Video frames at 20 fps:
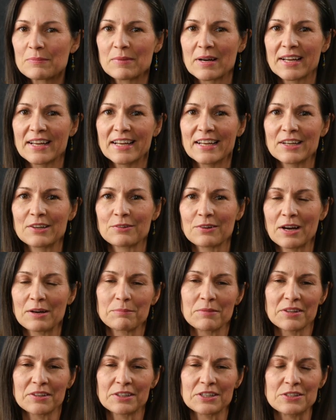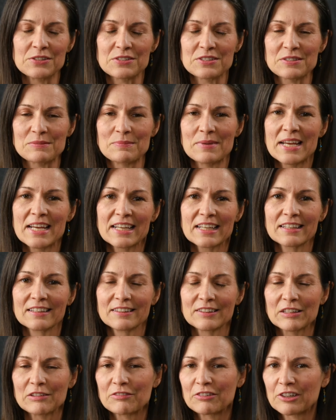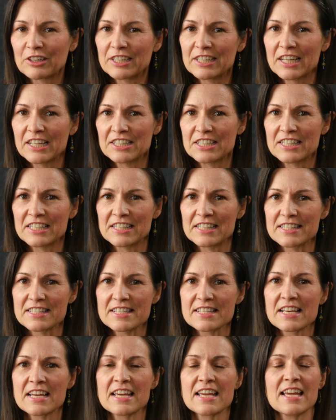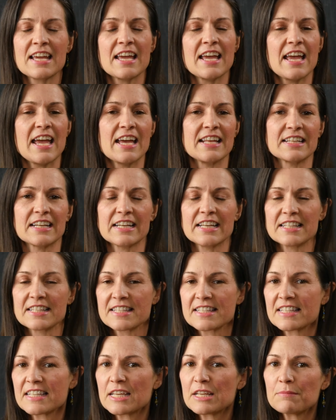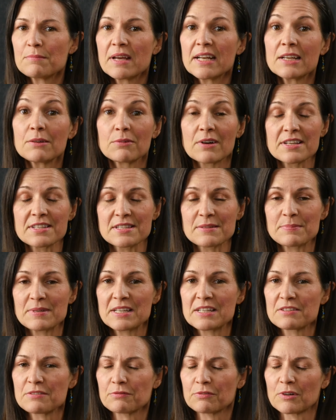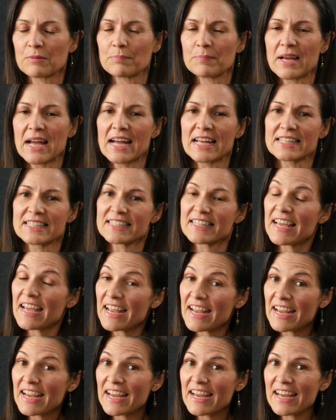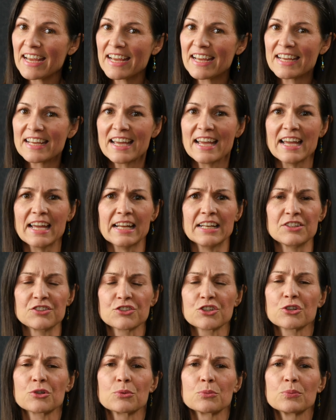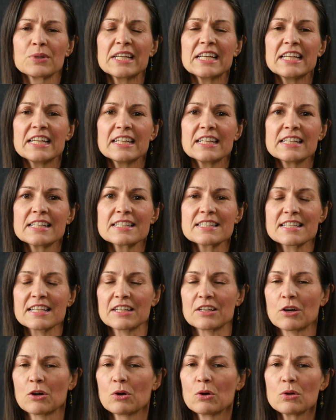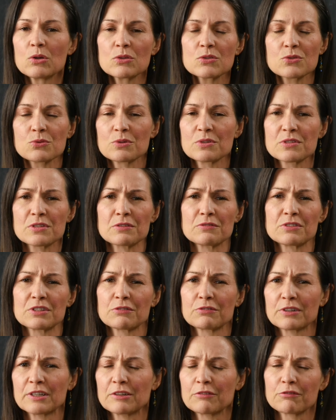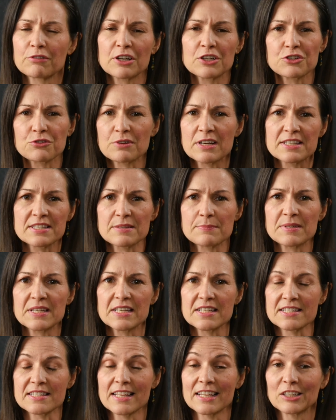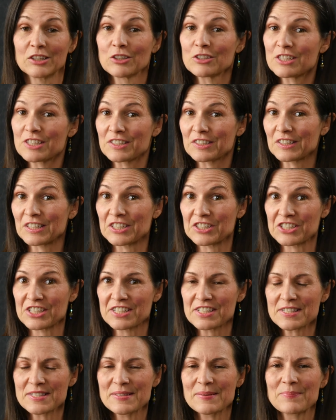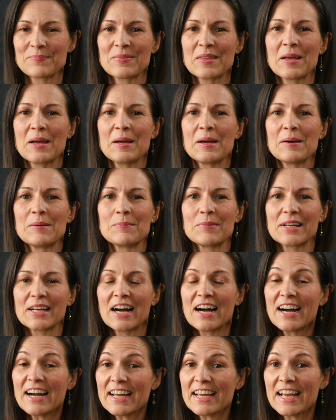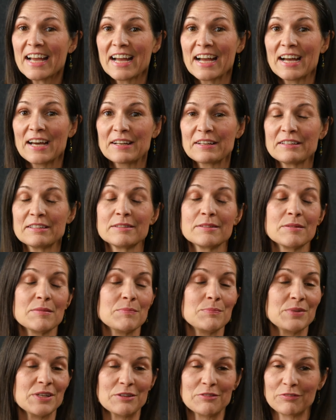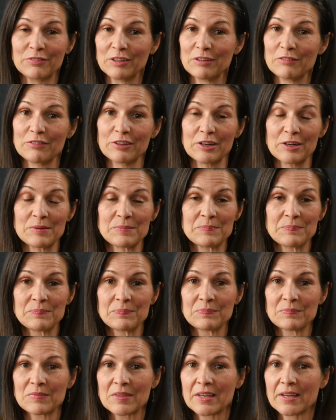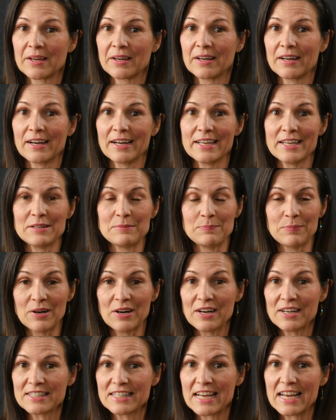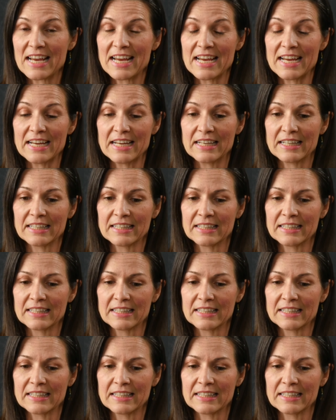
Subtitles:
my grandmother used to make liver and onions, and I had seen many recipes for pâté and terrines and all sorts of different French recipes that looked delicious. But I had beef liver. I had bought an